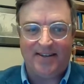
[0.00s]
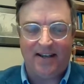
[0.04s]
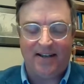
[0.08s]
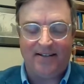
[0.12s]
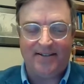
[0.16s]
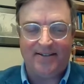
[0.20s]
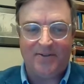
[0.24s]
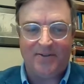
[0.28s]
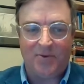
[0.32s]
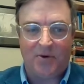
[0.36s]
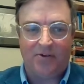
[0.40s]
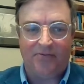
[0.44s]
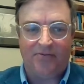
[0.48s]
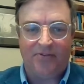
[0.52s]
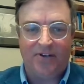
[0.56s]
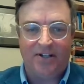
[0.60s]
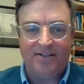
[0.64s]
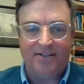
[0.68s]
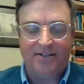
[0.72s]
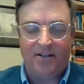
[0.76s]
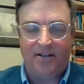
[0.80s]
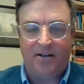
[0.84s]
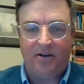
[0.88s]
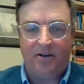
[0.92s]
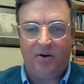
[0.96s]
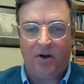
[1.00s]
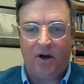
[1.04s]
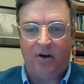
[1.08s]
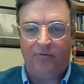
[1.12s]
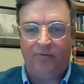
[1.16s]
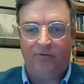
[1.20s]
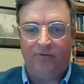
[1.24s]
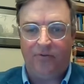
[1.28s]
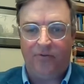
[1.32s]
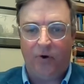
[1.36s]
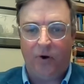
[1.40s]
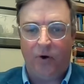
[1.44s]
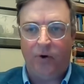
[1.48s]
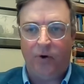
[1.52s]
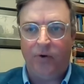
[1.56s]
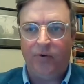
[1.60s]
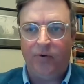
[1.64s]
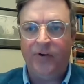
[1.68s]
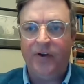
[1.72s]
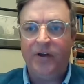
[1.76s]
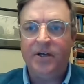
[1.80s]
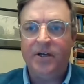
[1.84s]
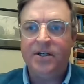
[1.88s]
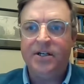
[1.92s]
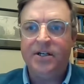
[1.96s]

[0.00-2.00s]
things sort of continue to unfold.